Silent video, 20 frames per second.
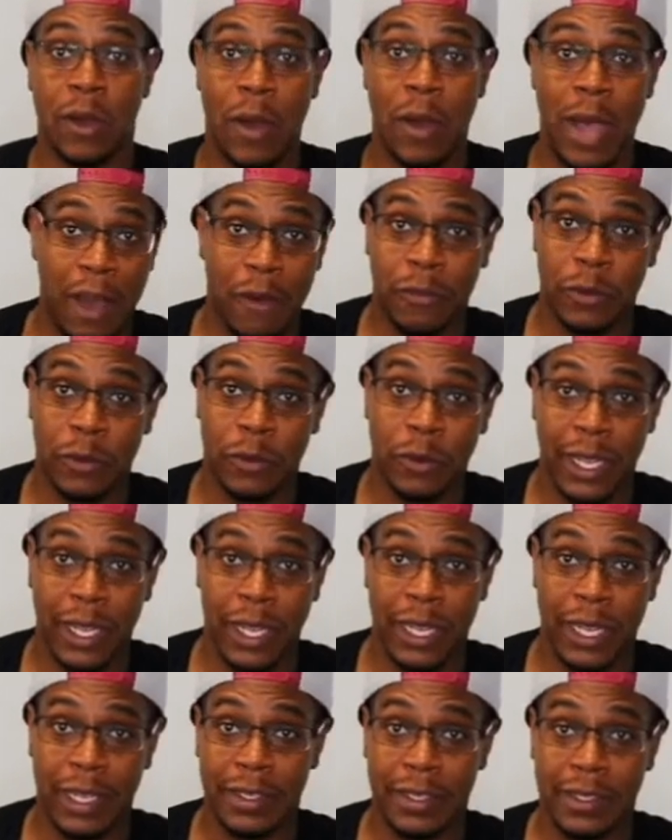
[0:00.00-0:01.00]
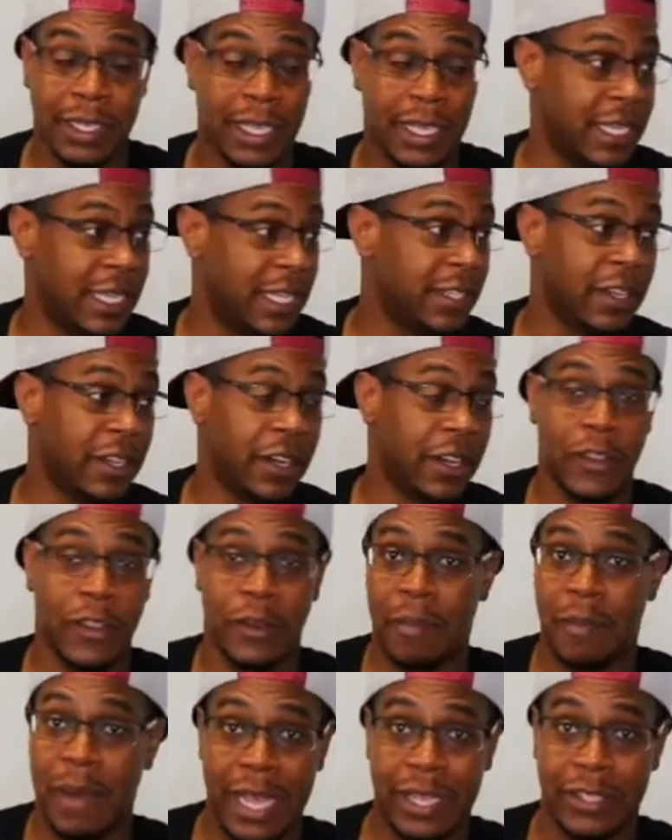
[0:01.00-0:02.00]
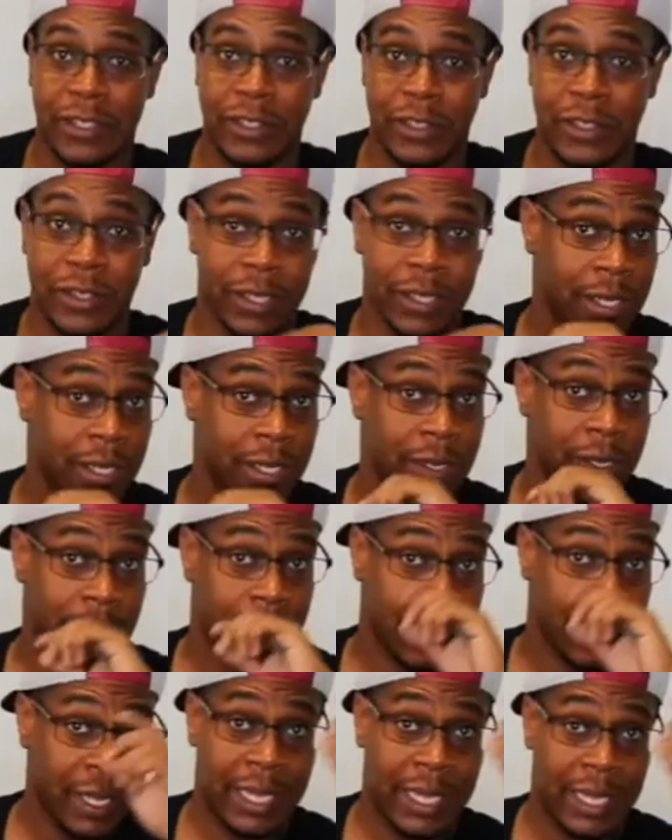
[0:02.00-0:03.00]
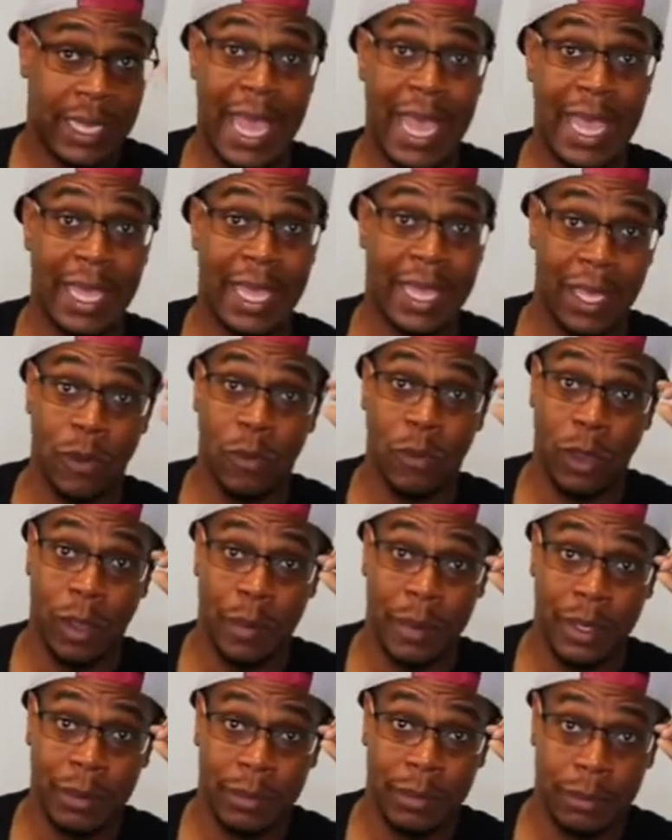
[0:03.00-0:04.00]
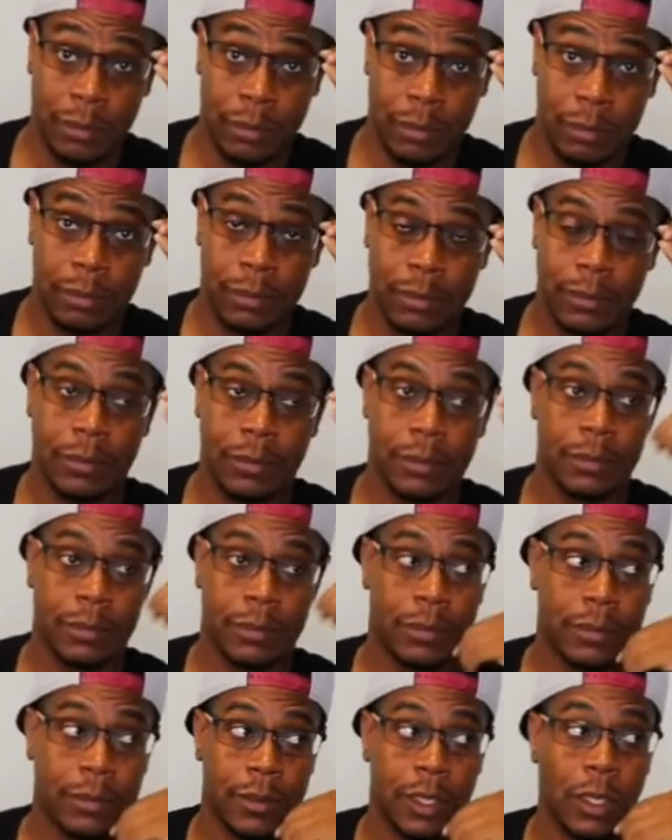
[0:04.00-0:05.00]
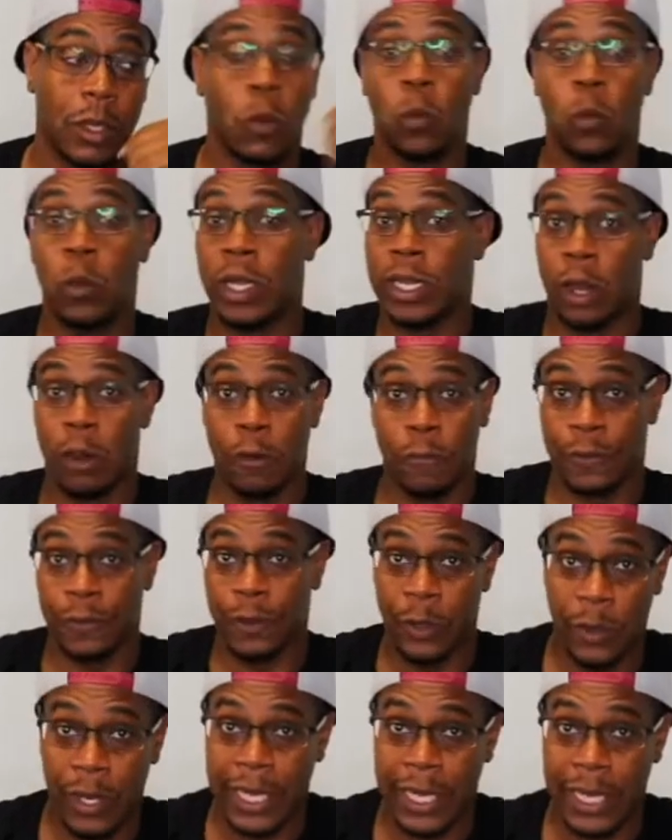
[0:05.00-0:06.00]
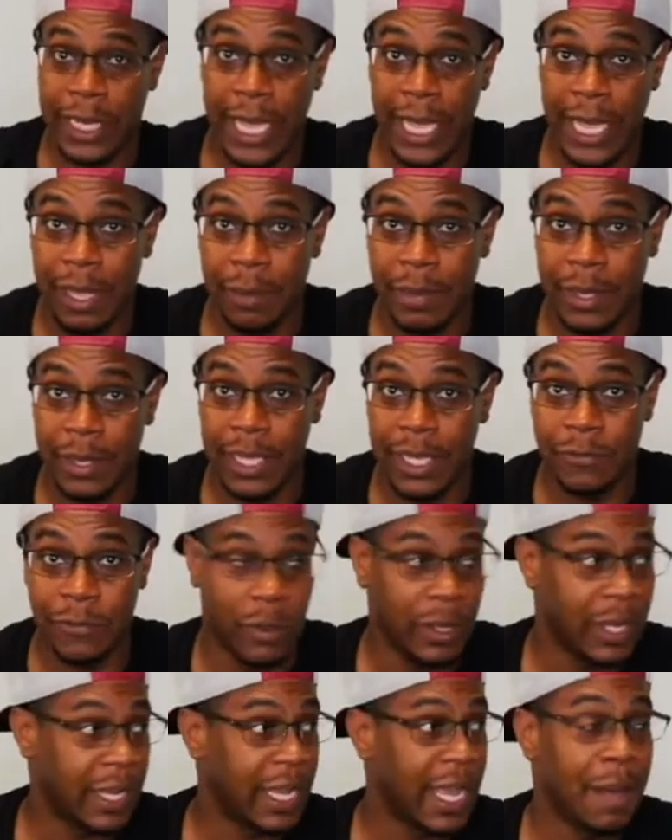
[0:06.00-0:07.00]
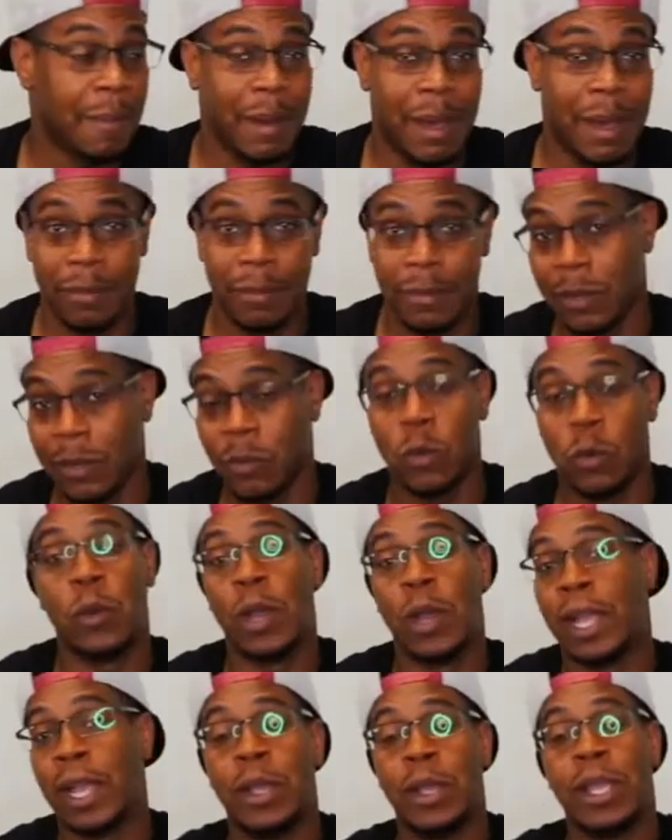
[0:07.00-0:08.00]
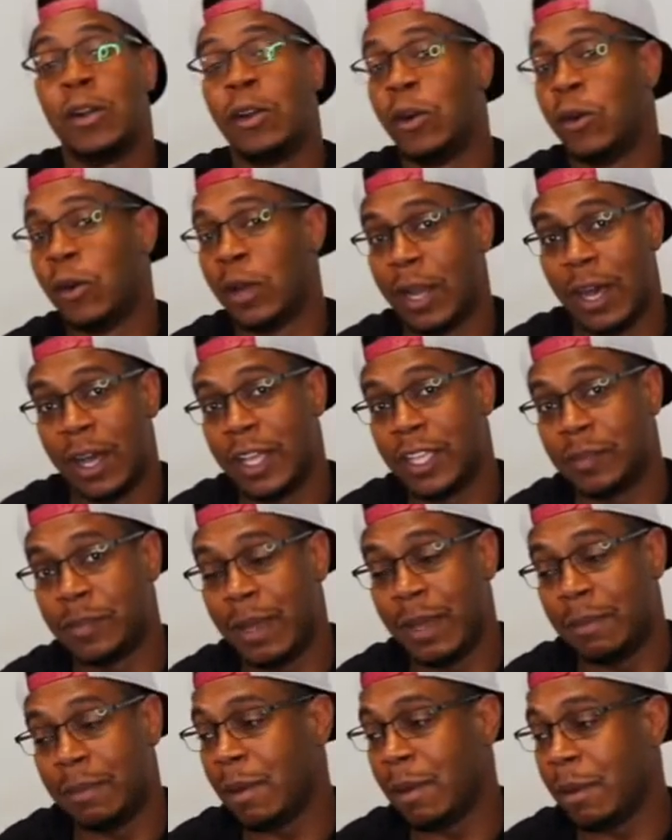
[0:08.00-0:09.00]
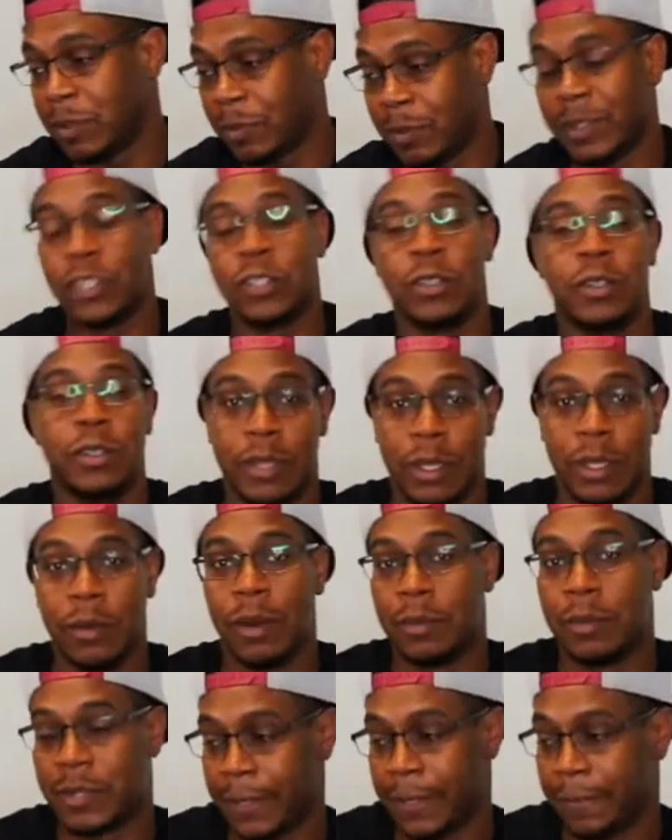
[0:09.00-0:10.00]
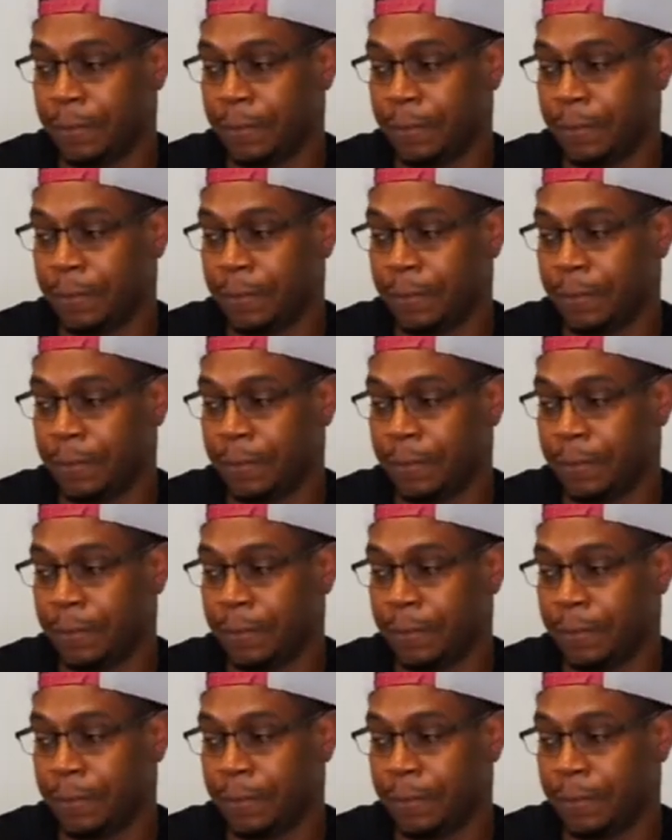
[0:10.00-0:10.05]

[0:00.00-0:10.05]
Alvarez, and these other boxers can't get women? We know Floyd can because Floyd got about, well, wait, we ain't going to all his baby moms, but you get what I'm saying.